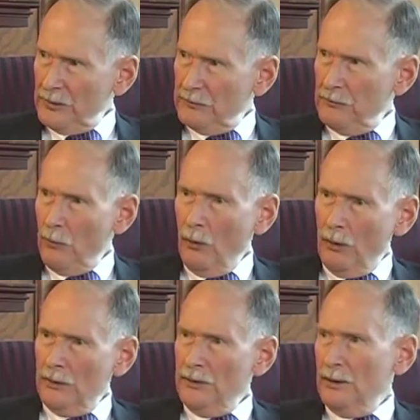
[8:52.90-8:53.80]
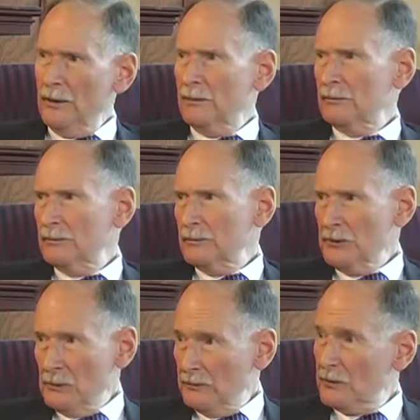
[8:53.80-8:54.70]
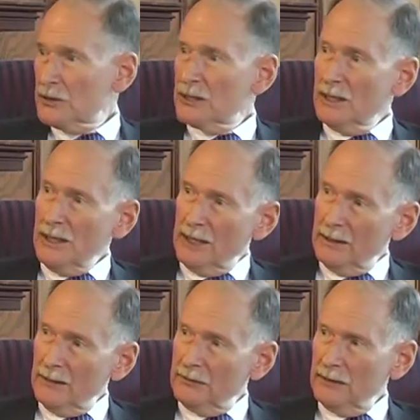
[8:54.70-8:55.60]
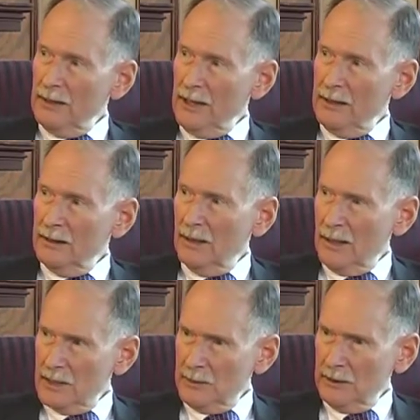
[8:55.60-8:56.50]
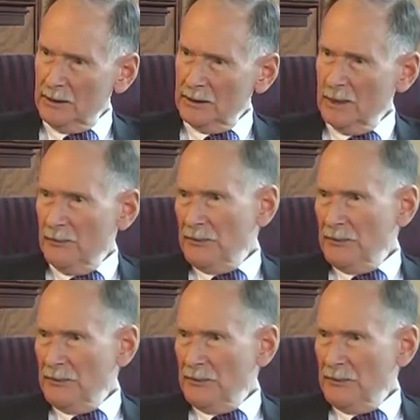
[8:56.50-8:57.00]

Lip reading: for the university and the affiliated hospitals,